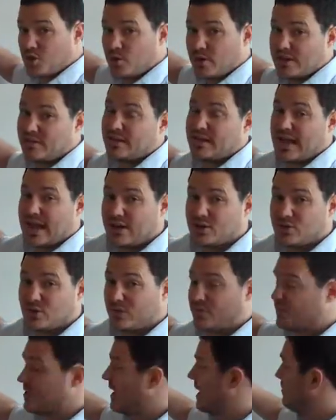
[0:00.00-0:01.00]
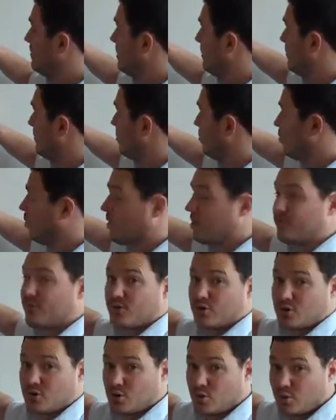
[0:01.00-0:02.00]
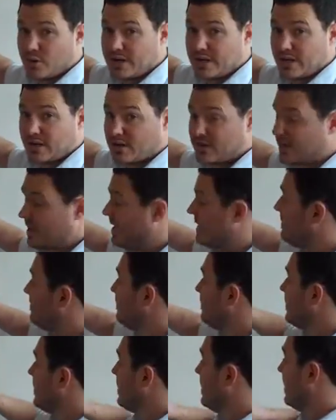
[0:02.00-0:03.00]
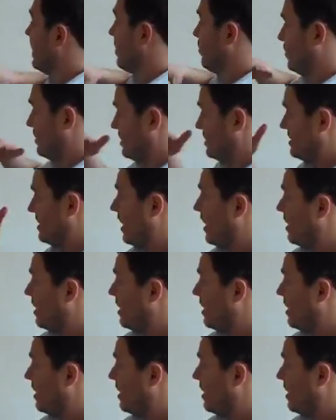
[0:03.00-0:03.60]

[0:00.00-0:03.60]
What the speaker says: you in the extra vocabulary the word for Korea, okay, which is